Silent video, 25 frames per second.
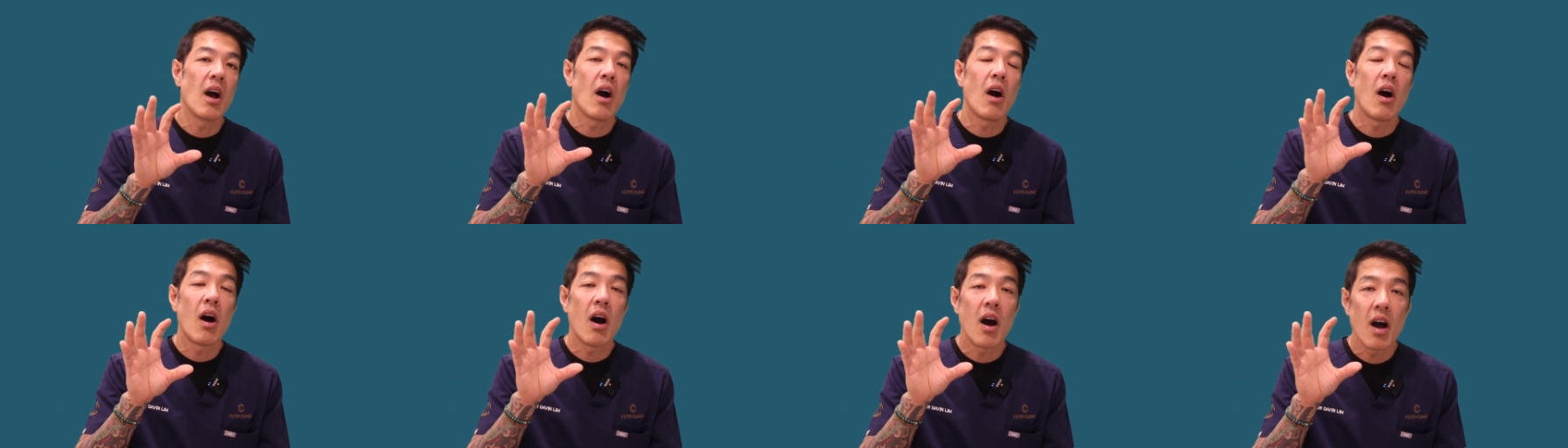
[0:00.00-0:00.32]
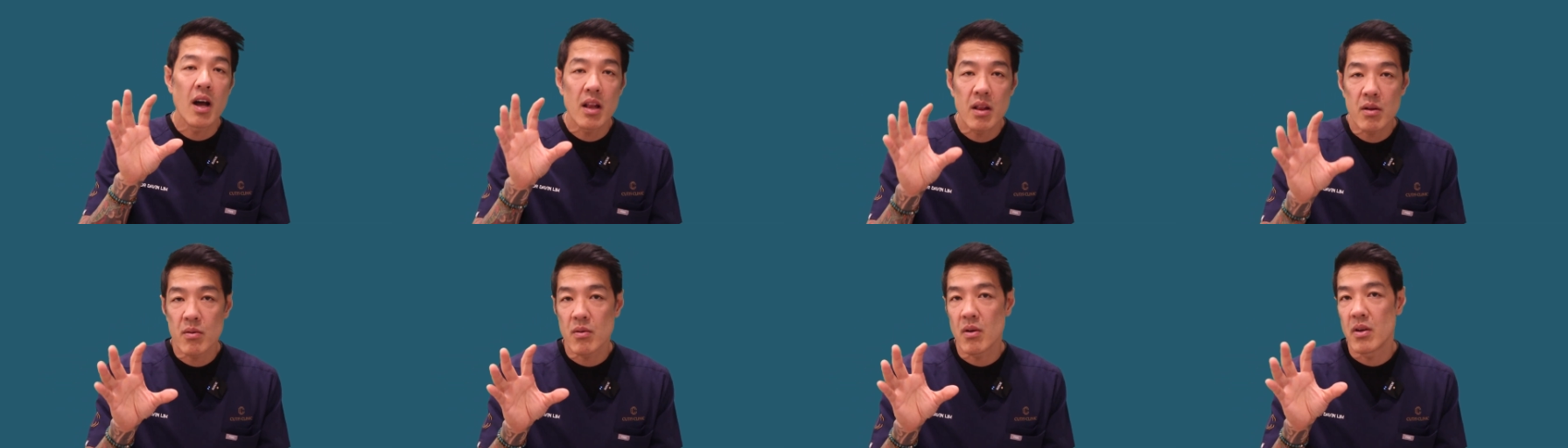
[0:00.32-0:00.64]

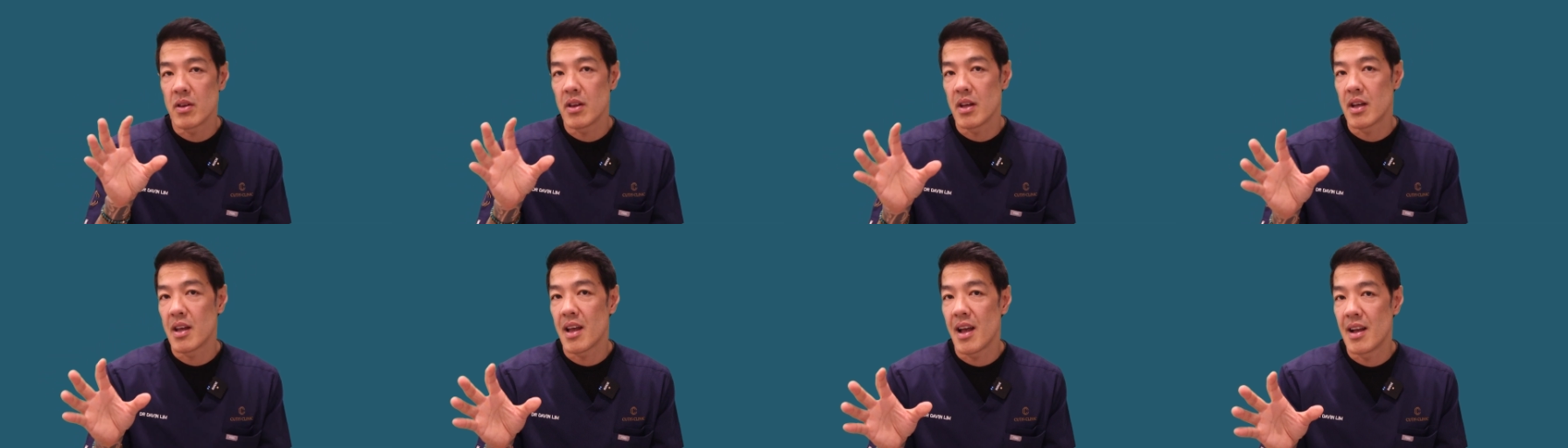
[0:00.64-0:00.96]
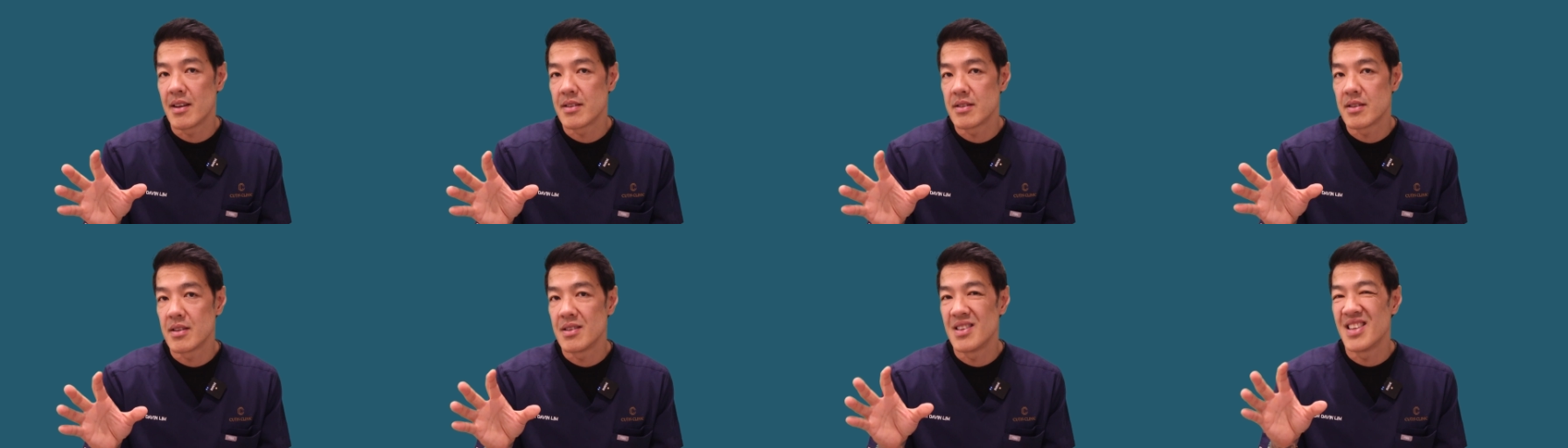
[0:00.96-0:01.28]
hyaluronic
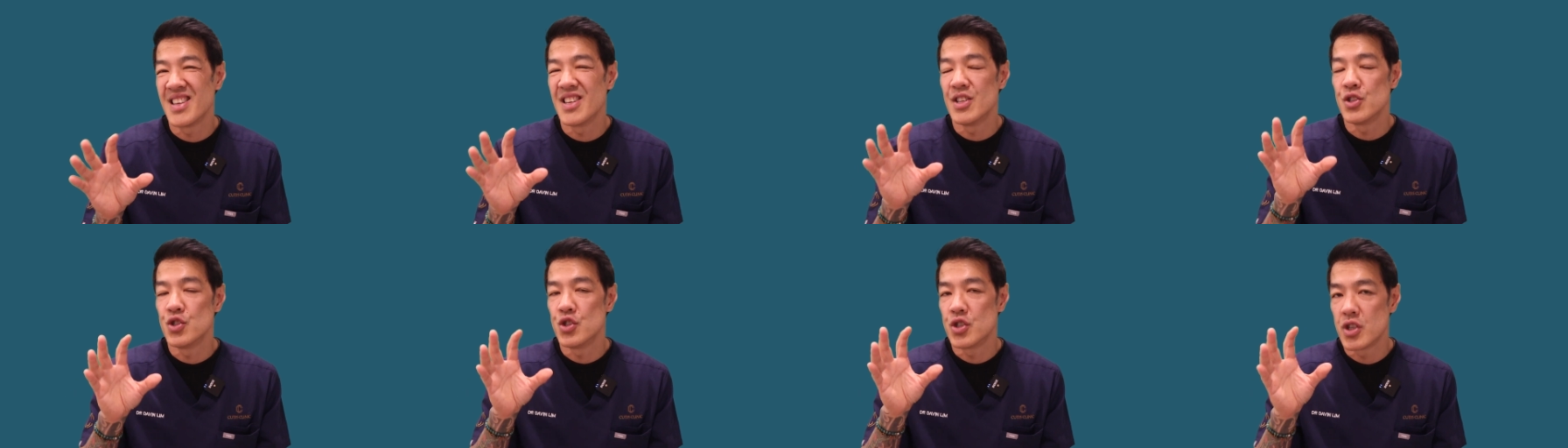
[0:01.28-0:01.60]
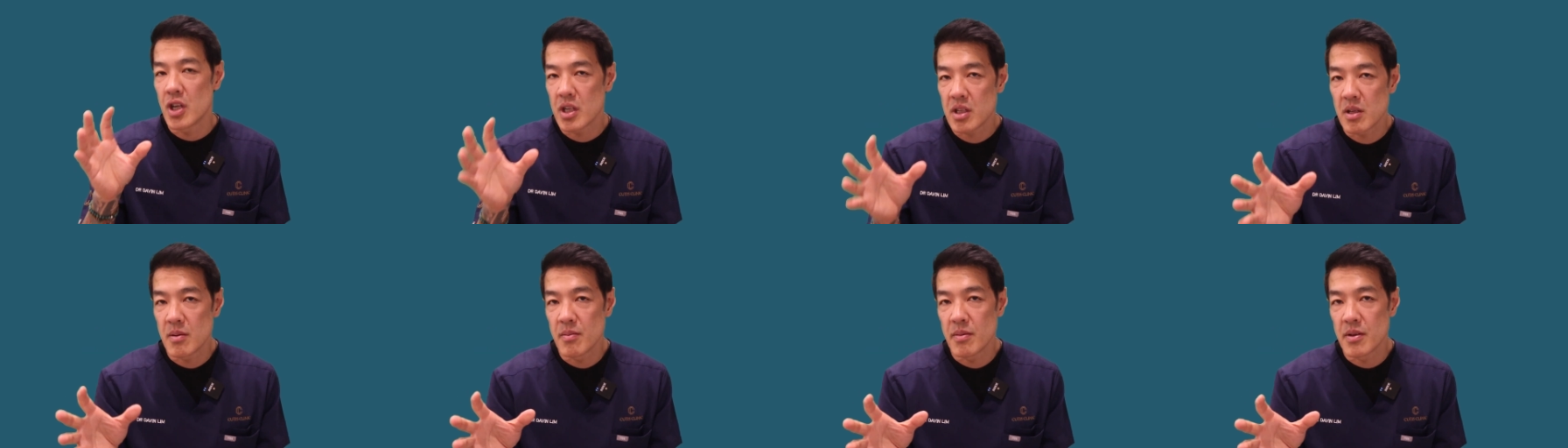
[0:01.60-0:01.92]
acid
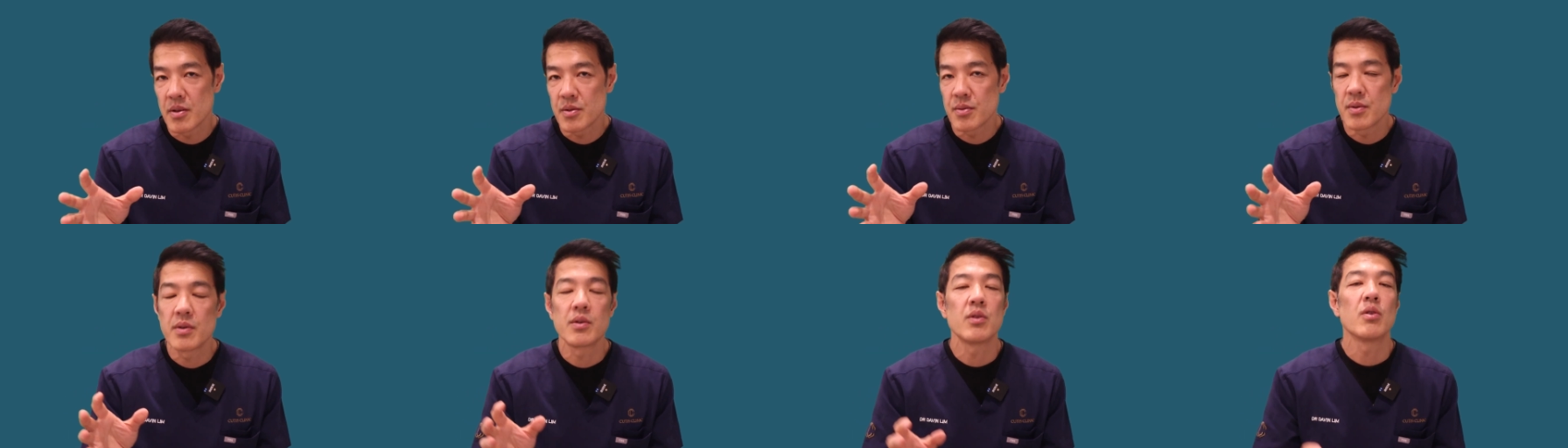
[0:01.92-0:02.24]
injectables,